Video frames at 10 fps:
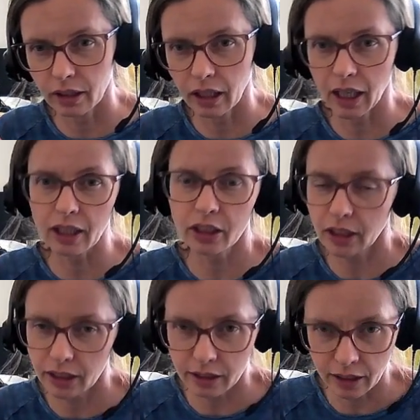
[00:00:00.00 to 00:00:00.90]

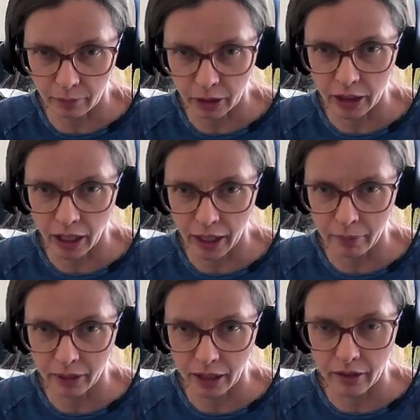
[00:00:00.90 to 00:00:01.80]
actually it's
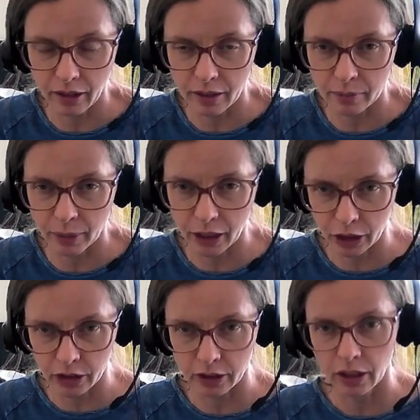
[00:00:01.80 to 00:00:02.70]
summertime in this
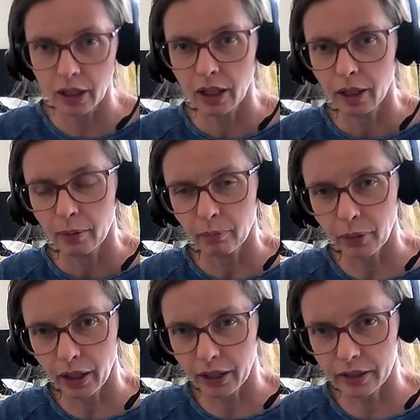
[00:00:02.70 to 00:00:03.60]
picture,
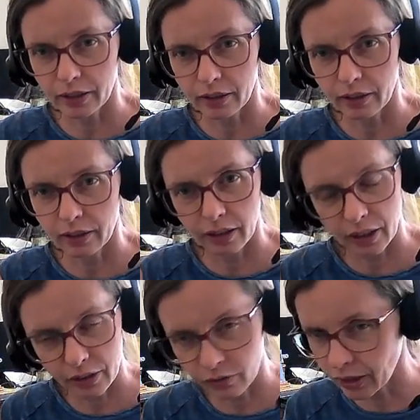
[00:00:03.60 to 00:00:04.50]
but
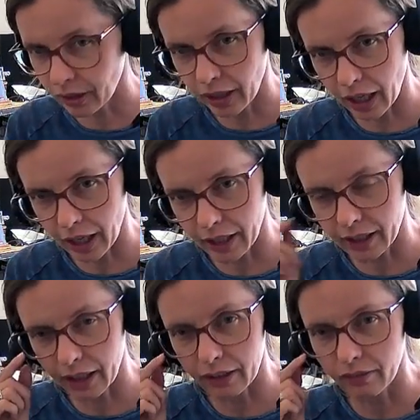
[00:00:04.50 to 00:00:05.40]
it's very high in
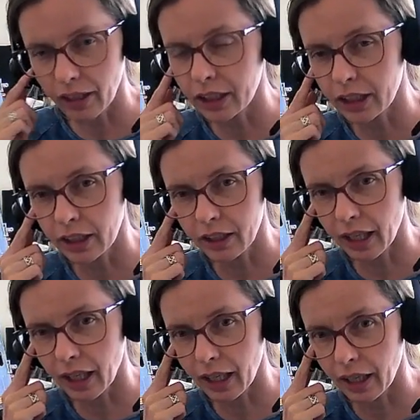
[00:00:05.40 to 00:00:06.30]
elevation
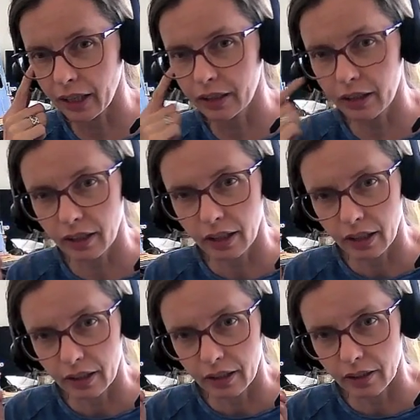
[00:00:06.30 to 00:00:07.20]
and
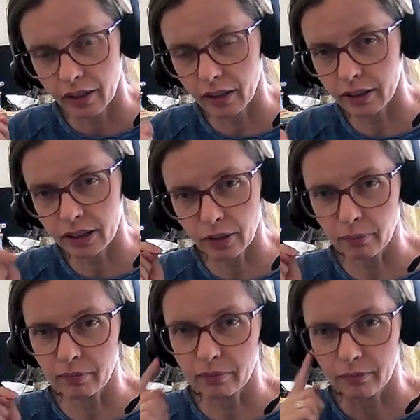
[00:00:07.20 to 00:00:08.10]
there's
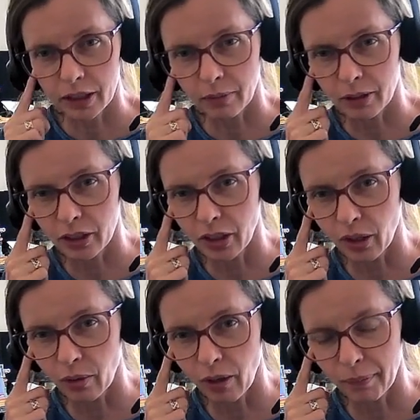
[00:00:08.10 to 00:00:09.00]
still some
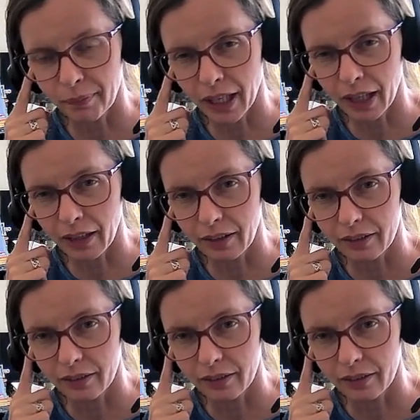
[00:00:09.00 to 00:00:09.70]
snow up there